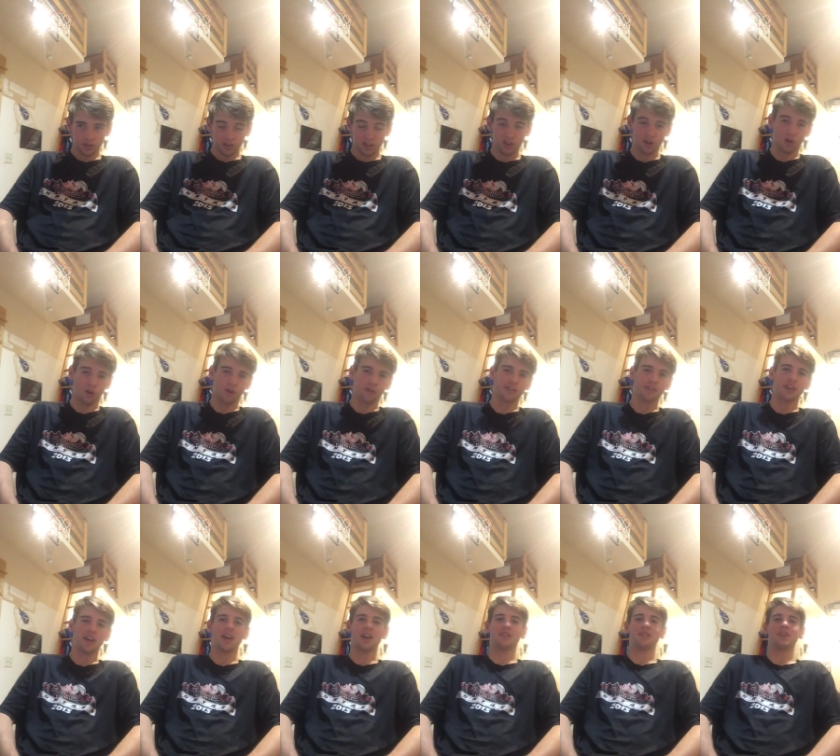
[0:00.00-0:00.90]

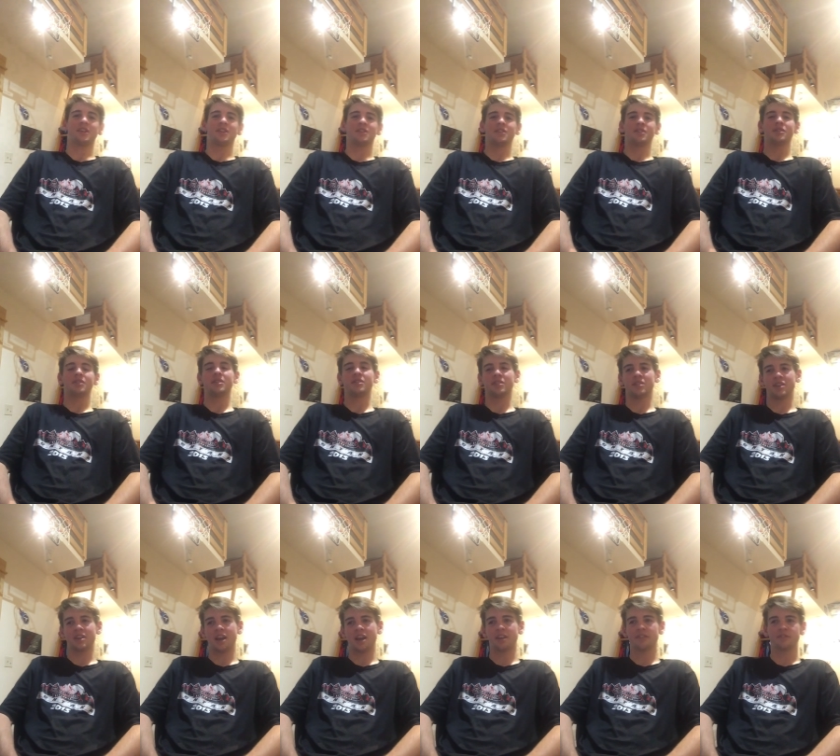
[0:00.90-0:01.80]
At the end of the season,
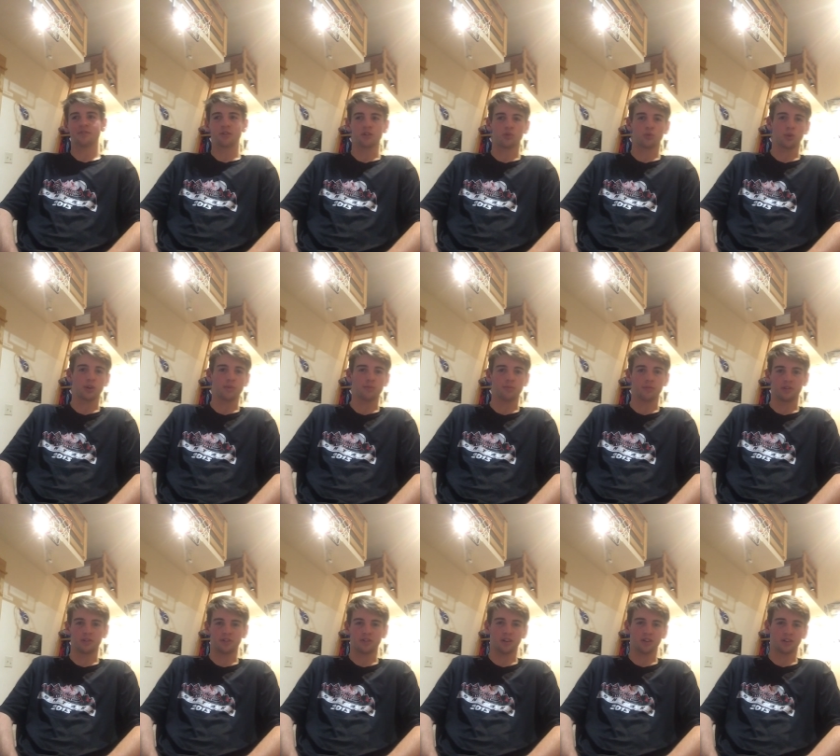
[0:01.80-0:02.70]
he asked for a $20
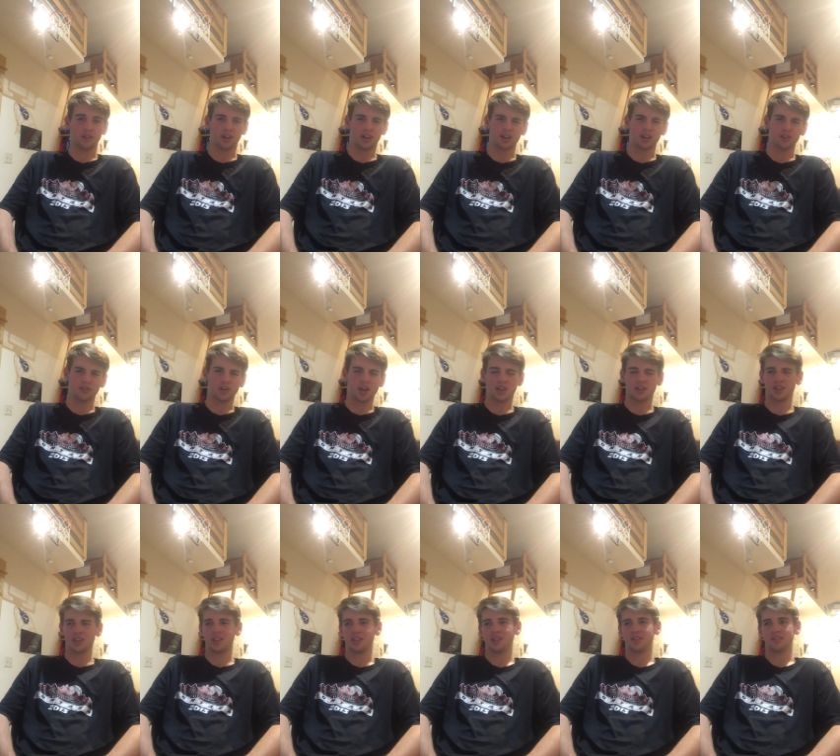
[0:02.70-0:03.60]
million contract.
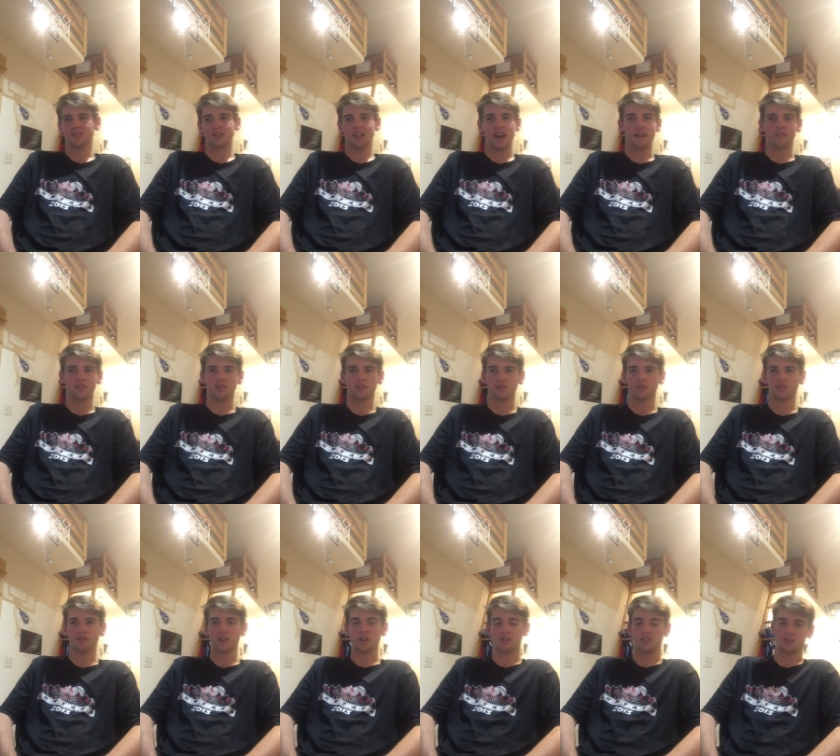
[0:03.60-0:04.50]
The Kings laughed in his
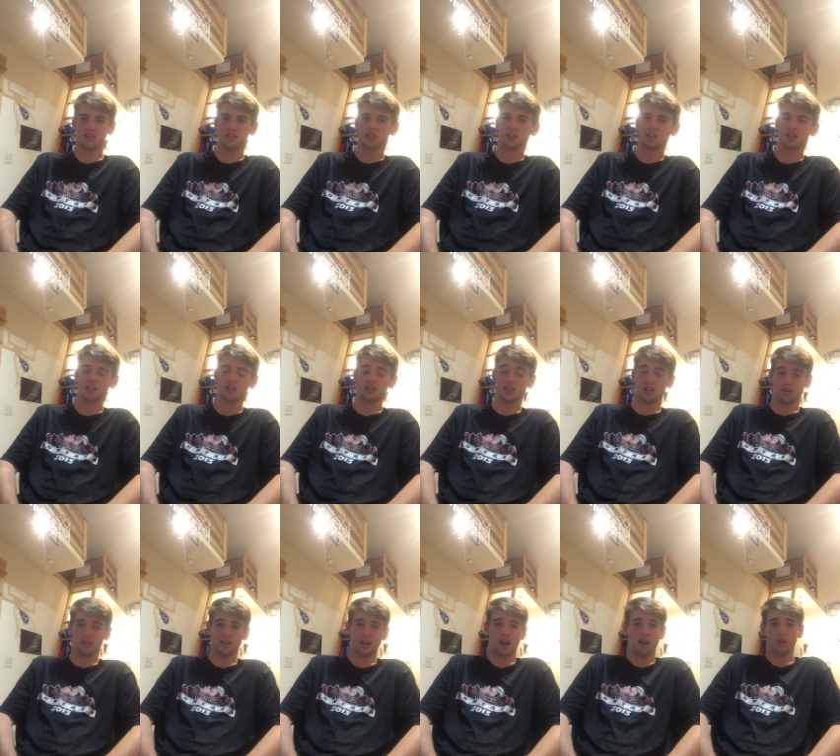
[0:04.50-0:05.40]
face and said, get the
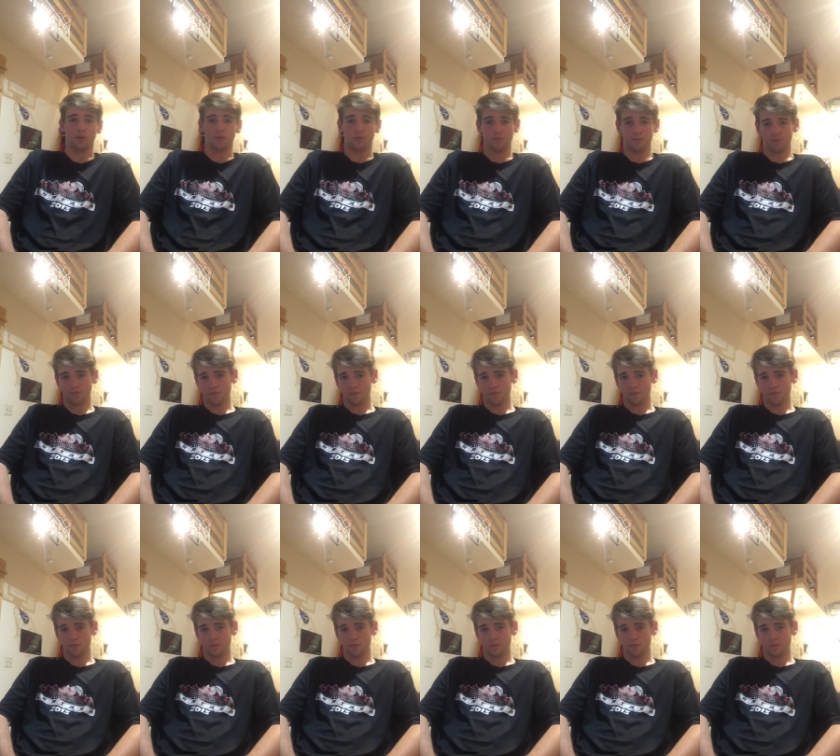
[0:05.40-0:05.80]
hell out.